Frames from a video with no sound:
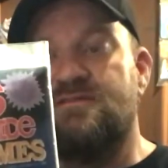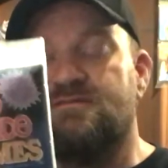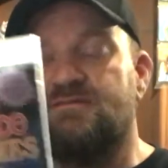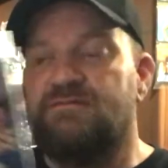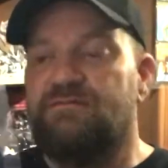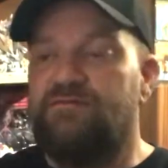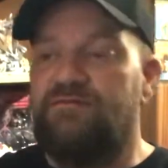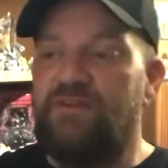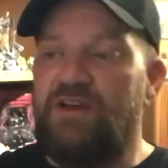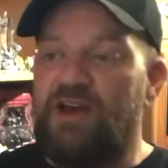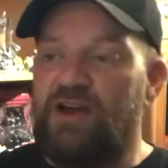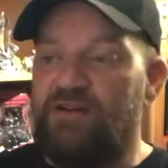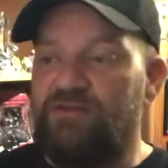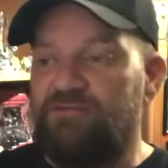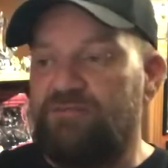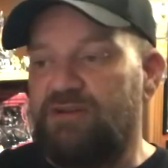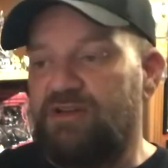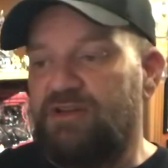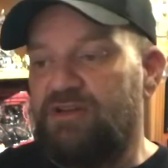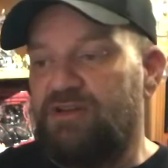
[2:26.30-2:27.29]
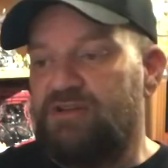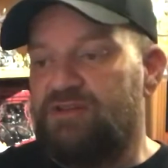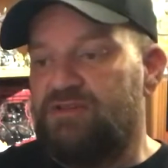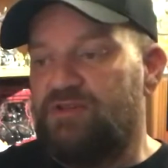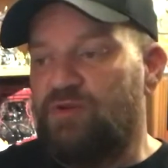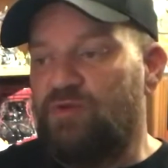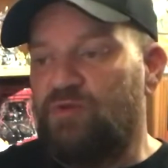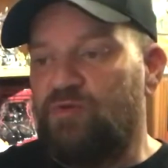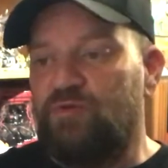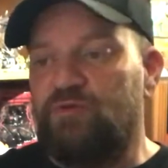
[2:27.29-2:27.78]
found me this
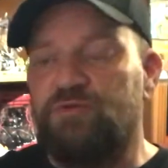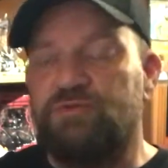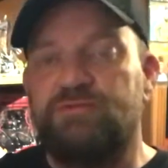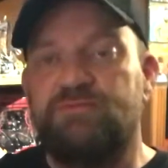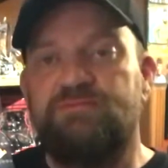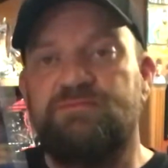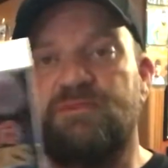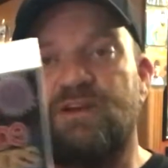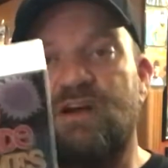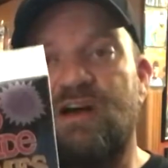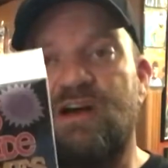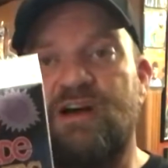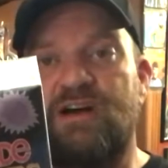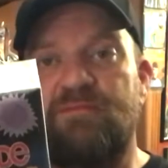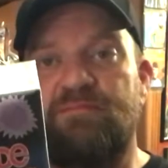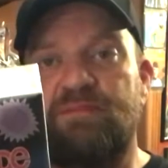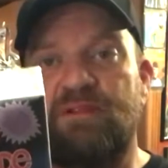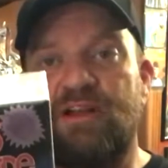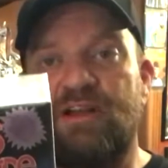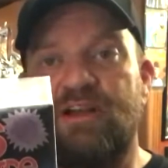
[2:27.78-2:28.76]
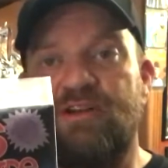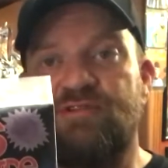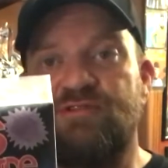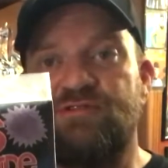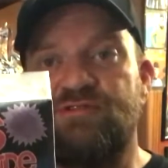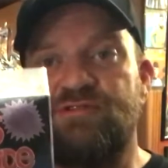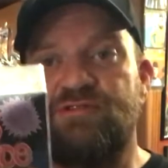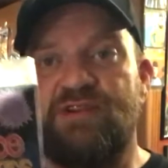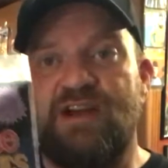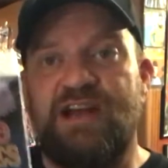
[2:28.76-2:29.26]
old player
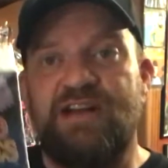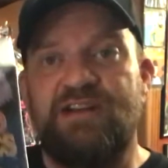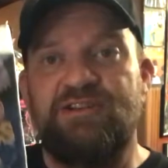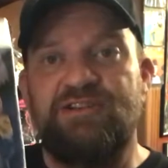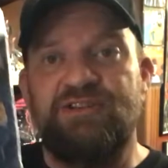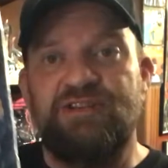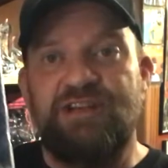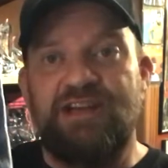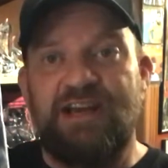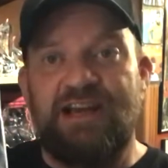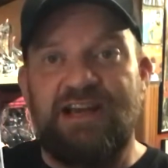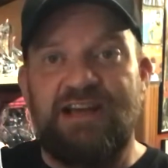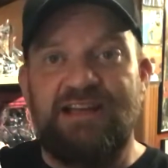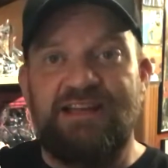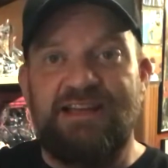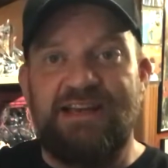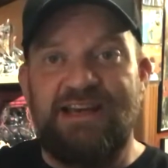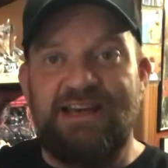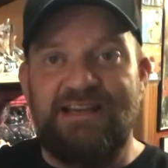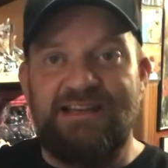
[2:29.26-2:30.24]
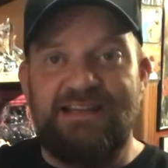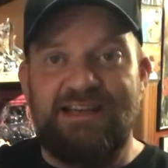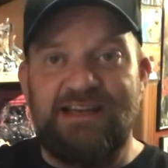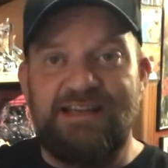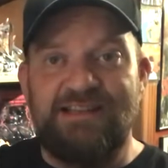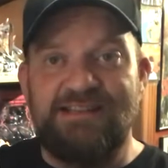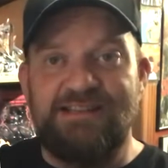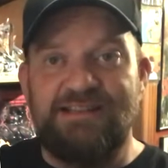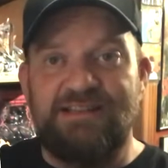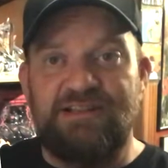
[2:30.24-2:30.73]
strategy guide that had
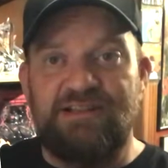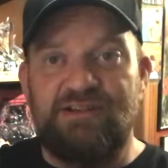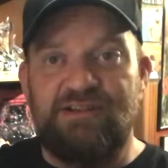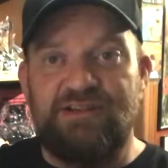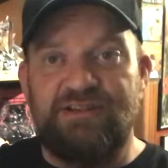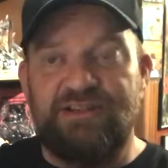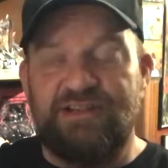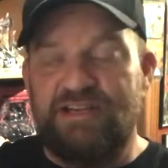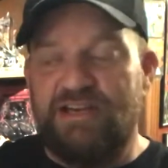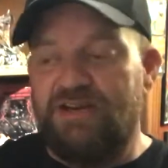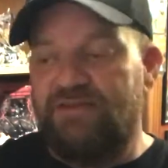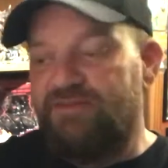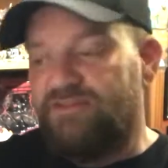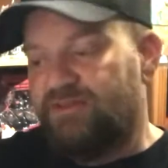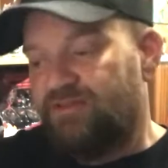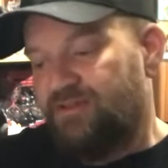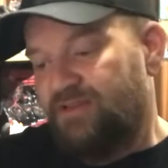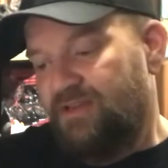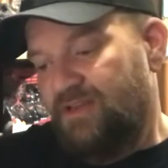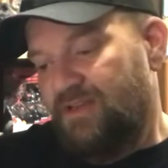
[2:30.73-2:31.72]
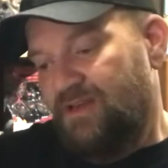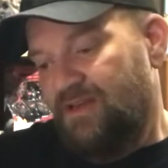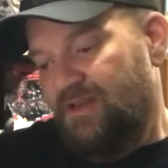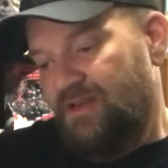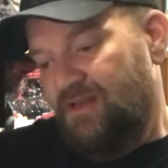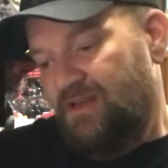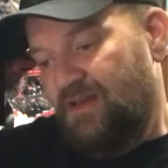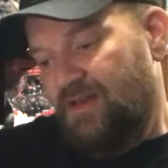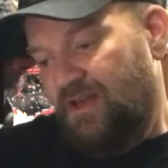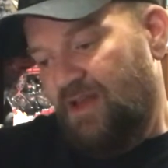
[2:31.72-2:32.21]
Godzilla on the cover,
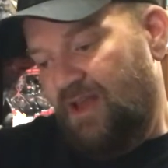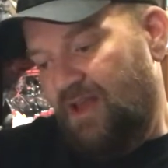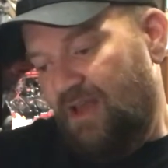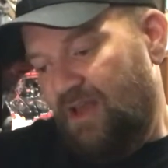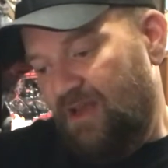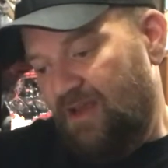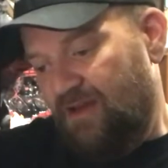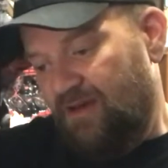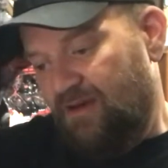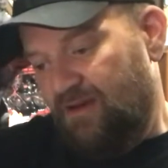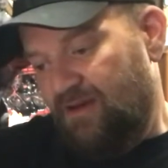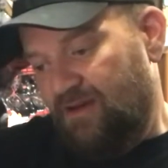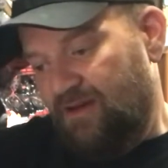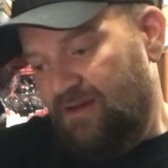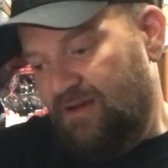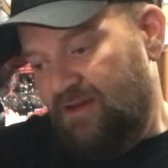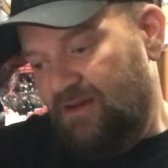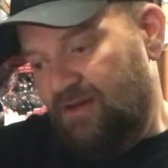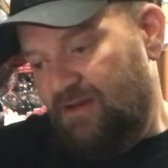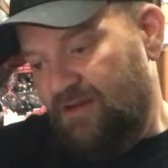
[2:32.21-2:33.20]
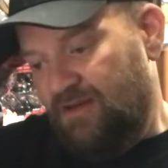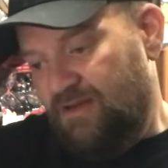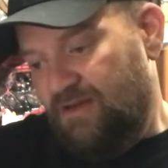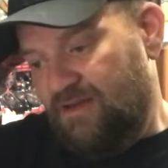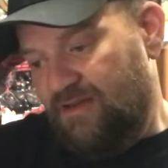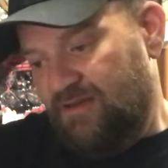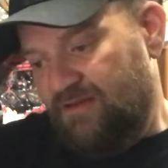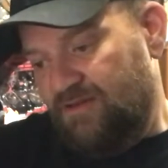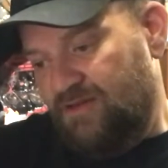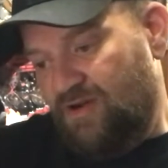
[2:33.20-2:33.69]
and
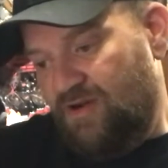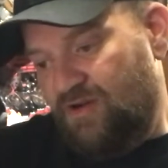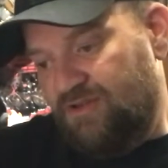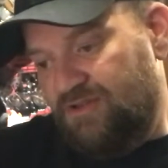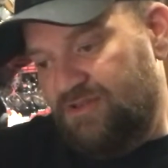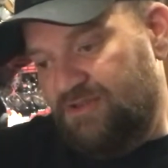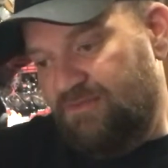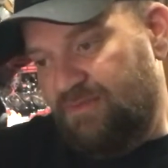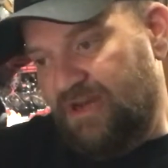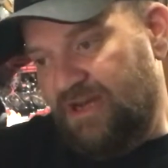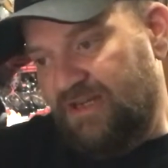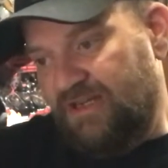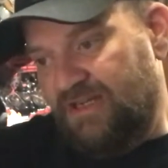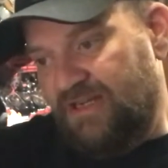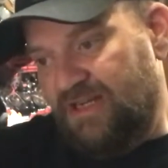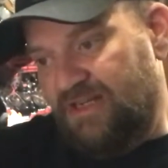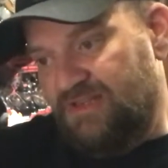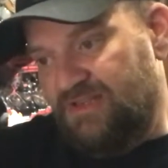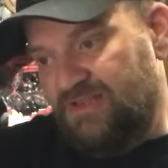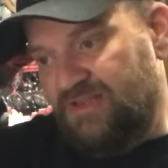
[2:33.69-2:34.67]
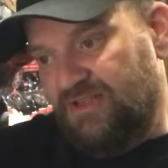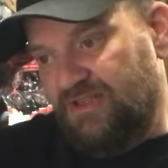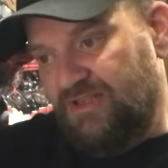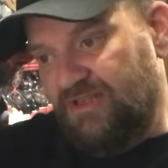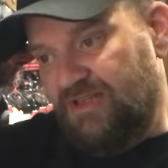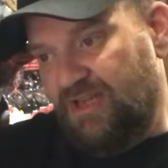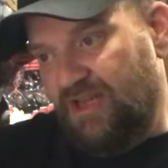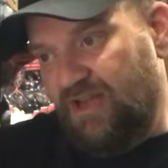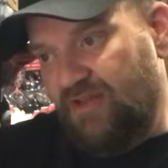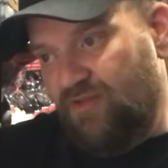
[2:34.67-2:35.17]
talks about Godzilla and the